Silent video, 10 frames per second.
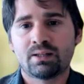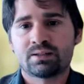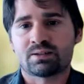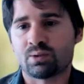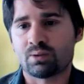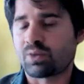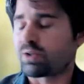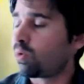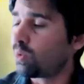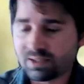So the
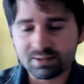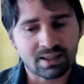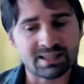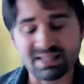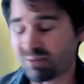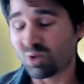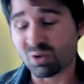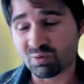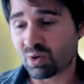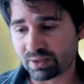cooling side, I'm
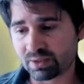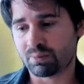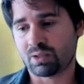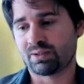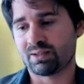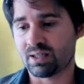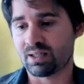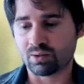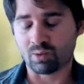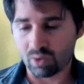not worried about it
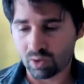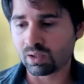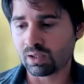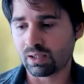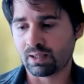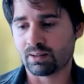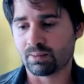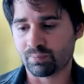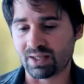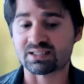at all,
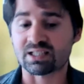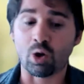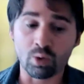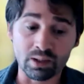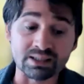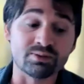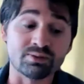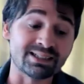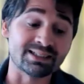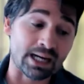as long as we're
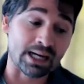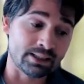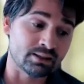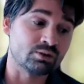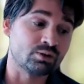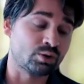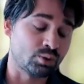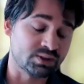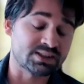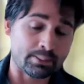designing
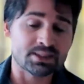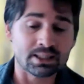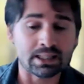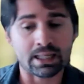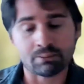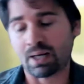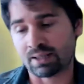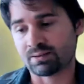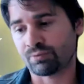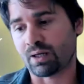to something like
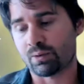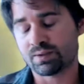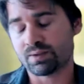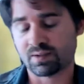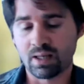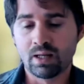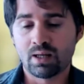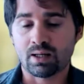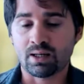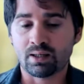passive house.
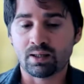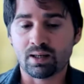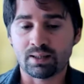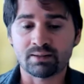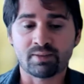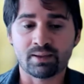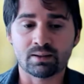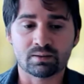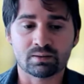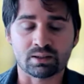And I
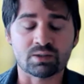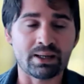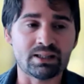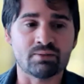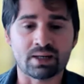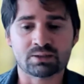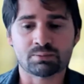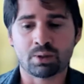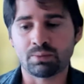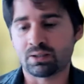think the 20 watts
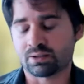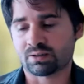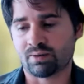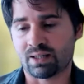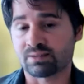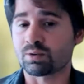per meter square is a